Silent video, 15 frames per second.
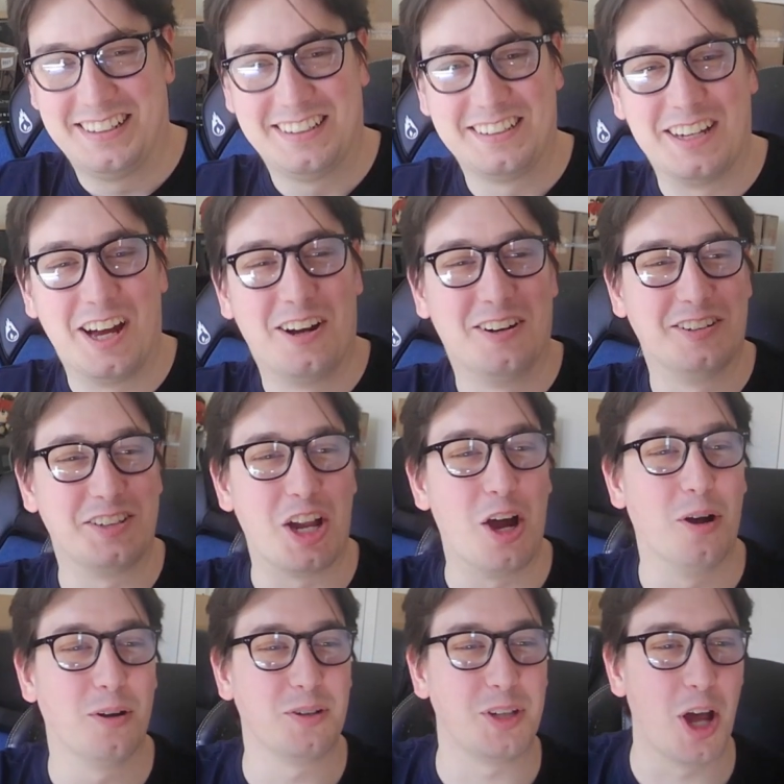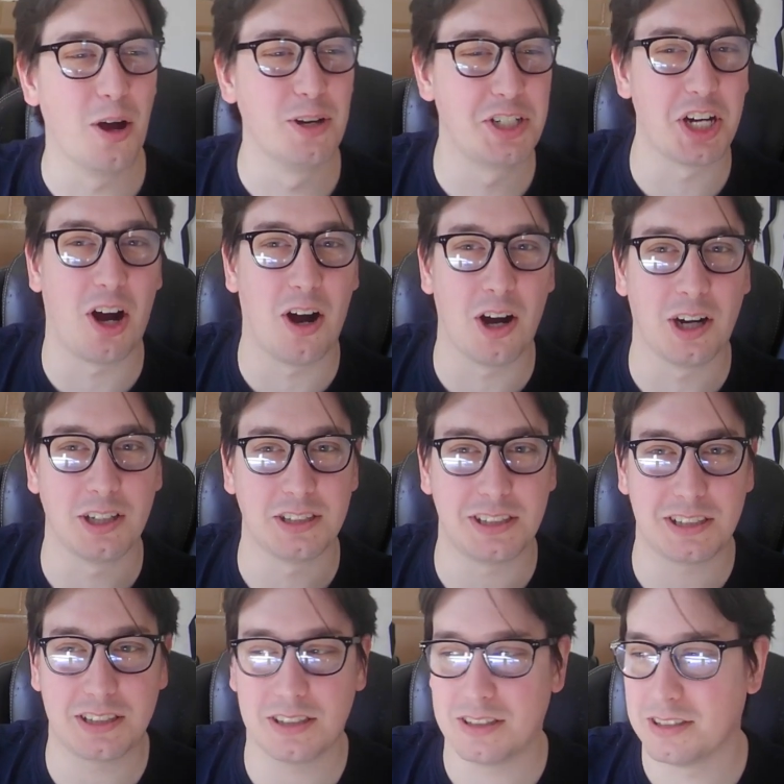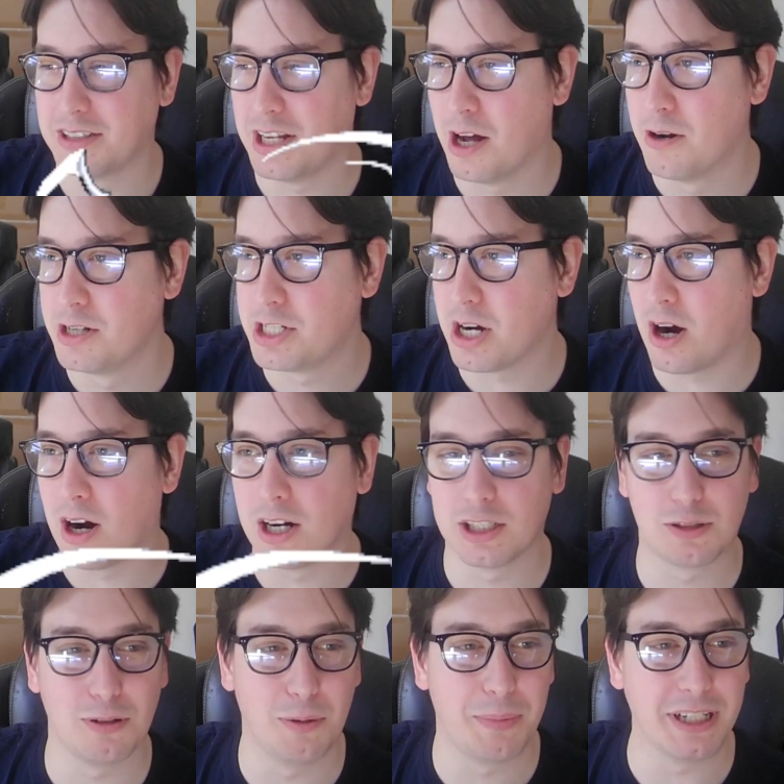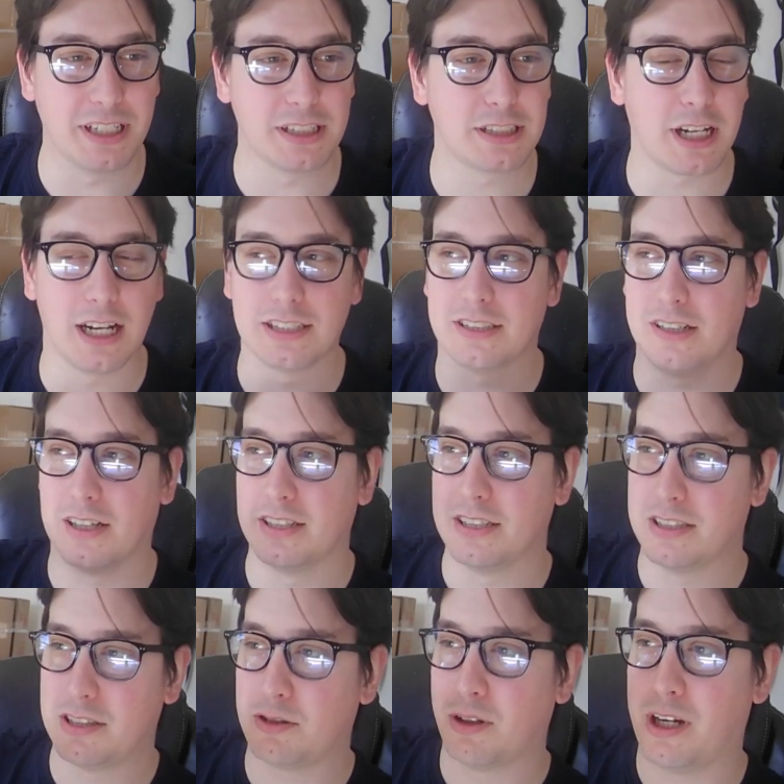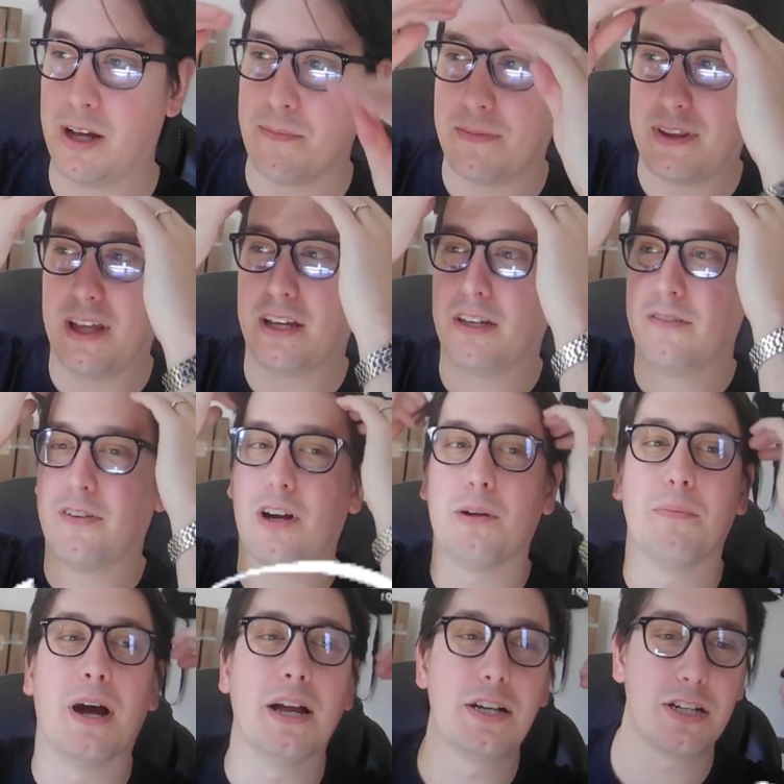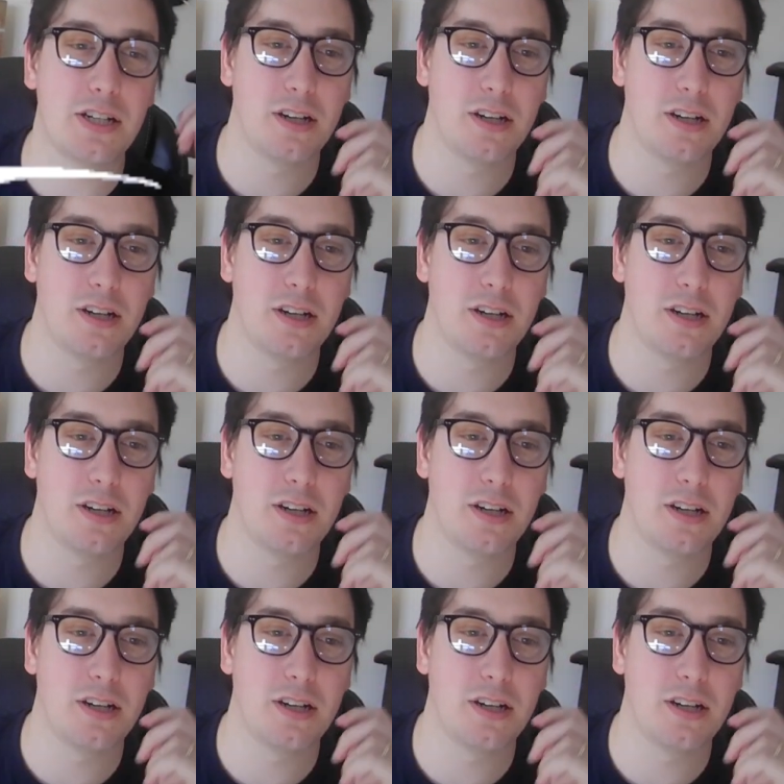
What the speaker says: No jars. No jars will be discussed on this stream. Thank you very much.